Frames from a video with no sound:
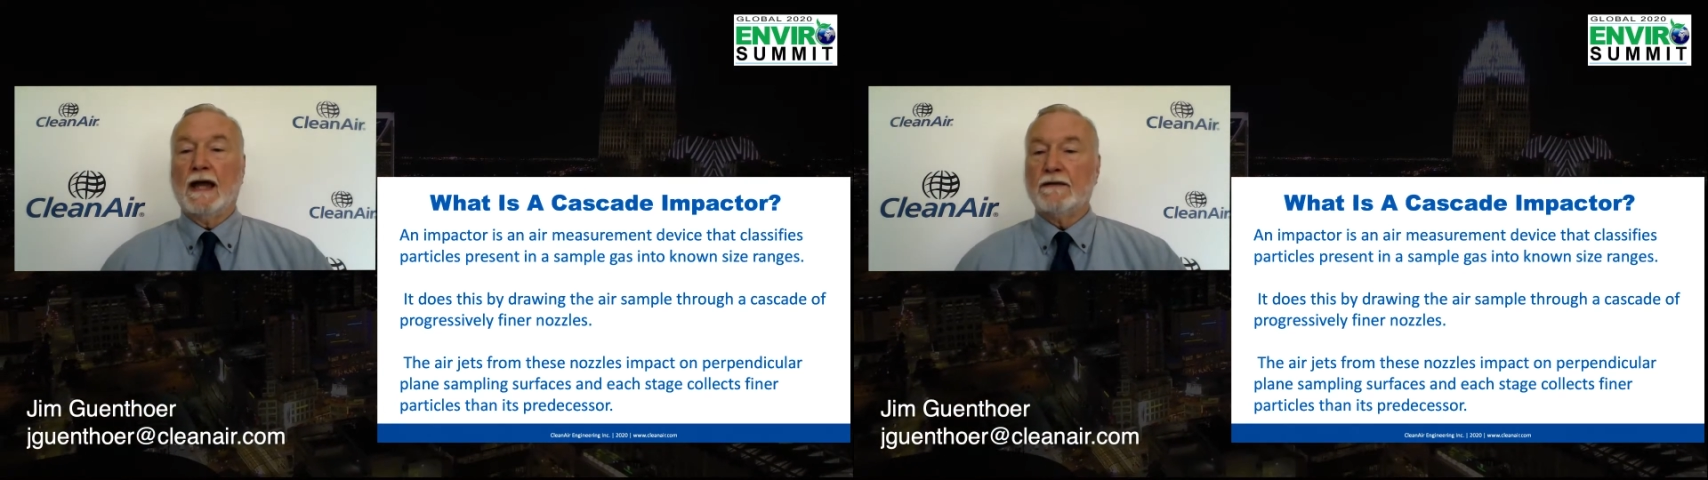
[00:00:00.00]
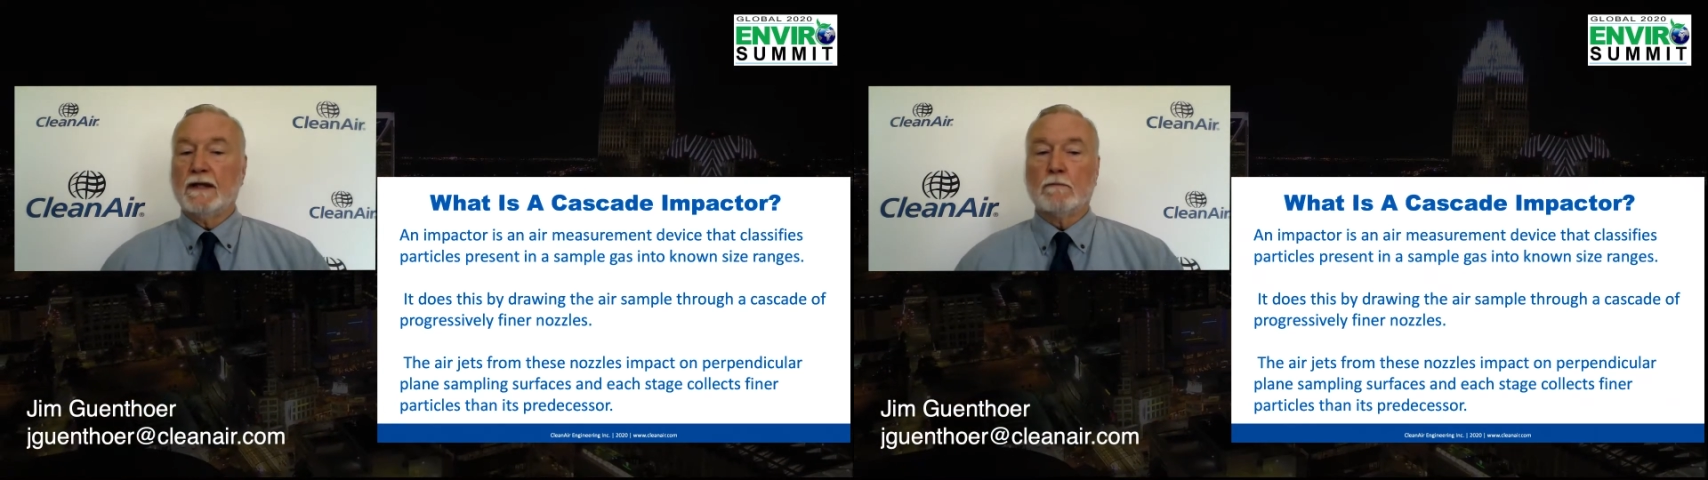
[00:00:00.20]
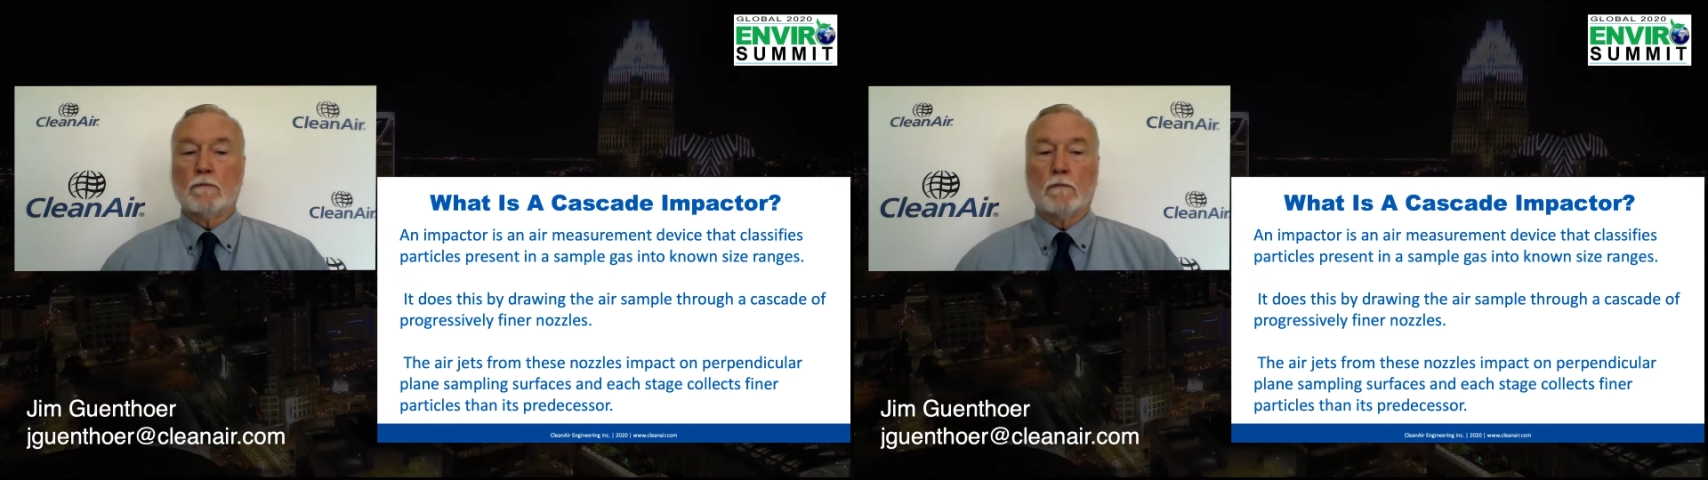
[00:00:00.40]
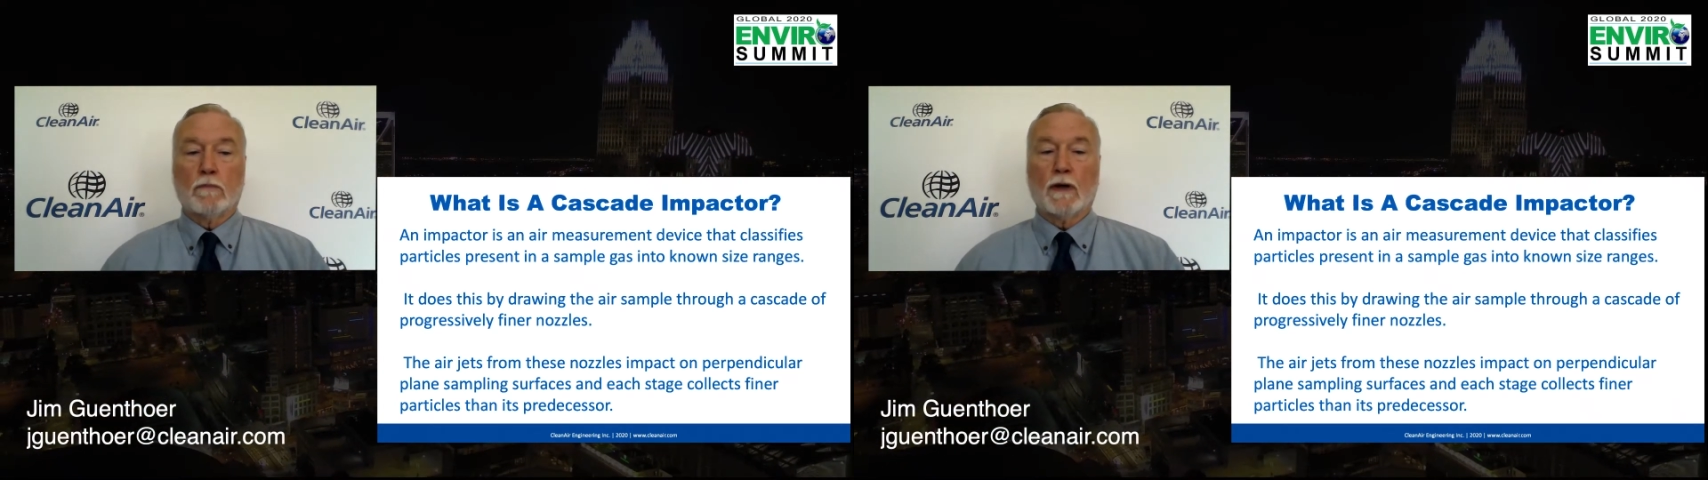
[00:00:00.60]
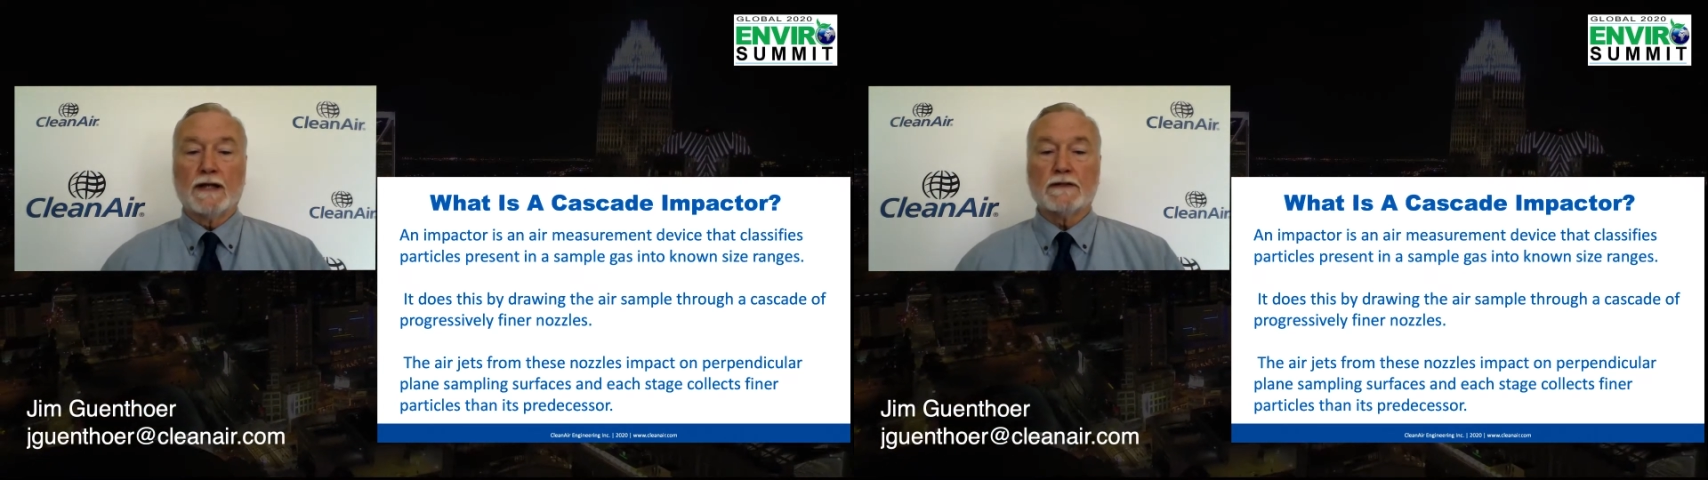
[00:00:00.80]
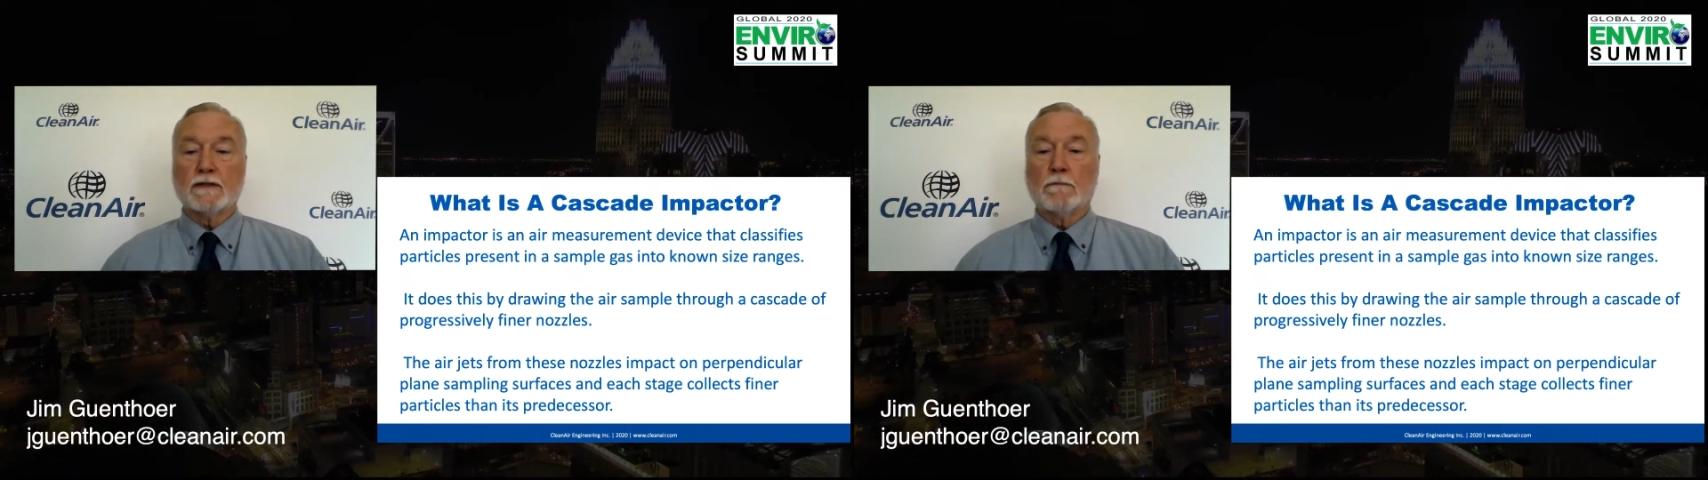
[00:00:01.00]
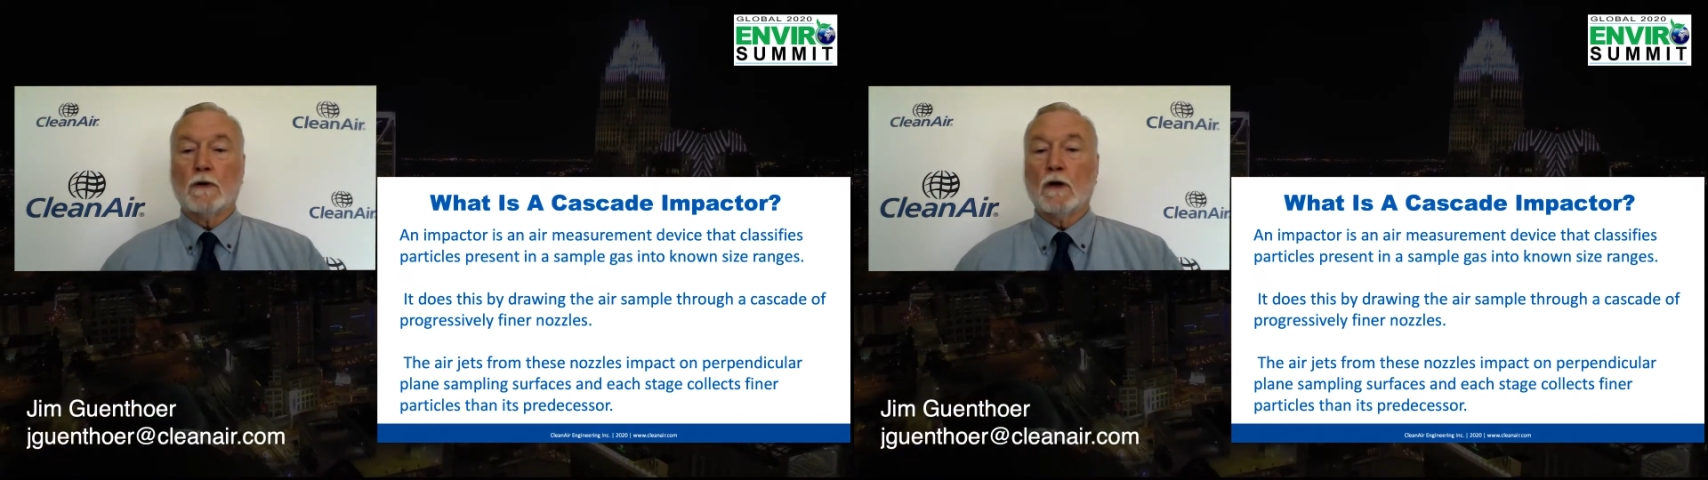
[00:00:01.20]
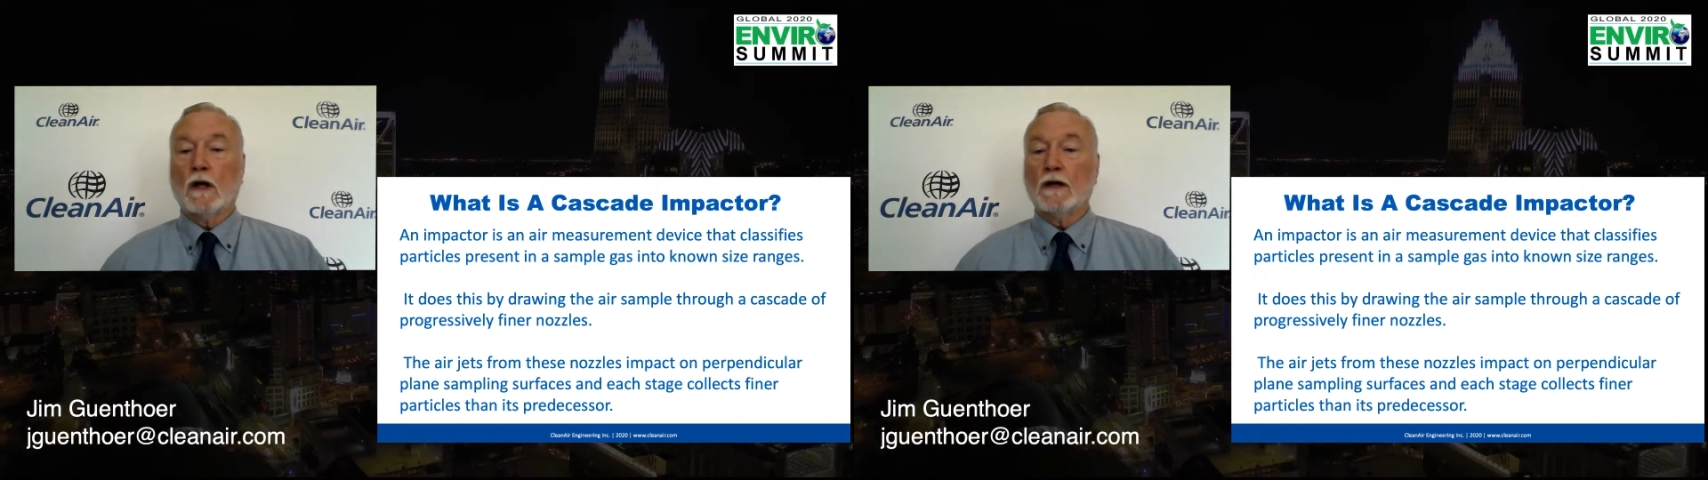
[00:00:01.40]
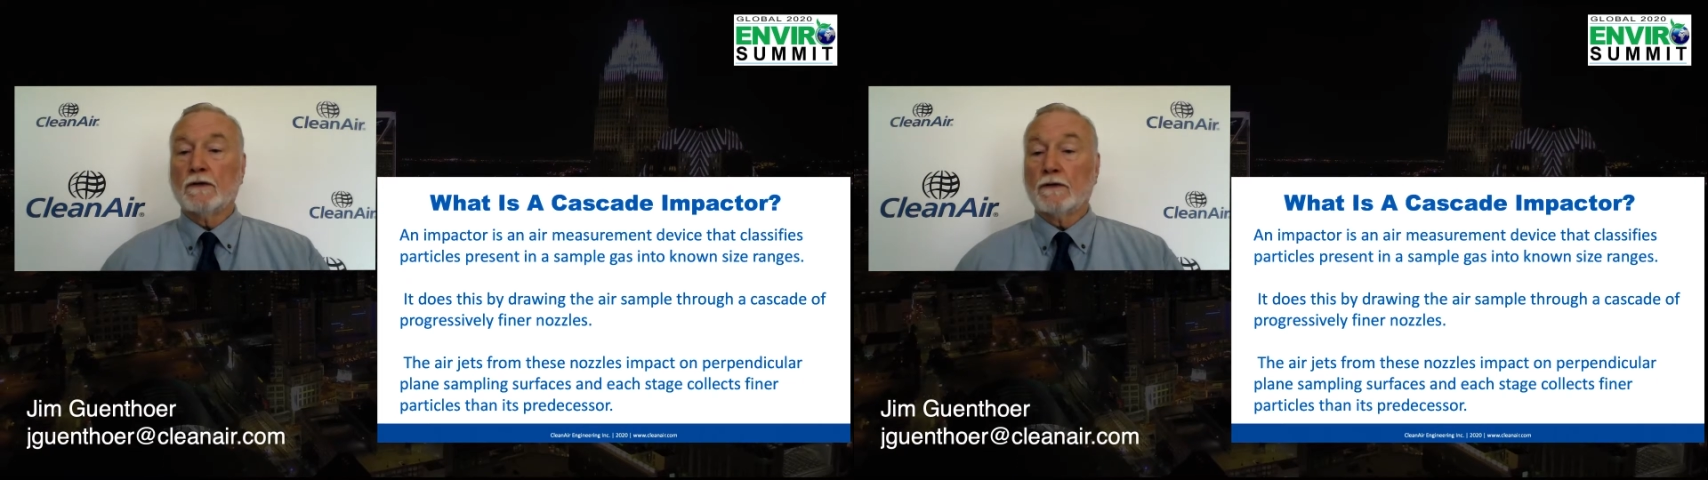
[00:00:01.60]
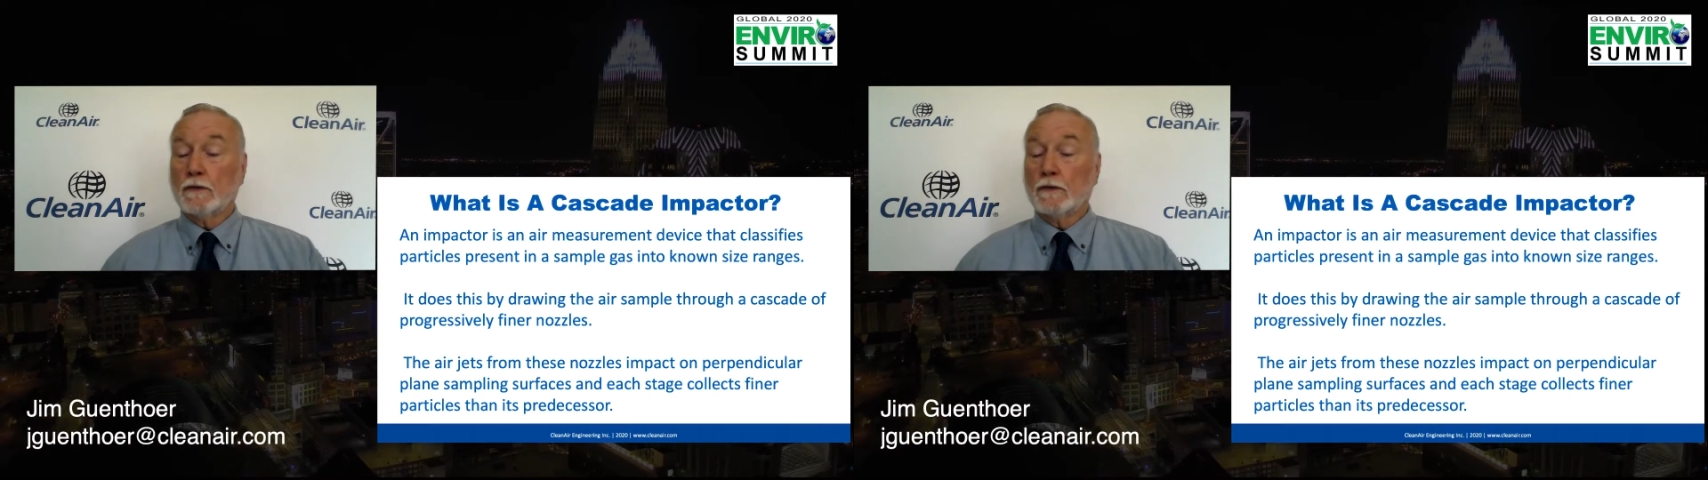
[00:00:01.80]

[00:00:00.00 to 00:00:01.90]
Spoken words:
and then breaks it apart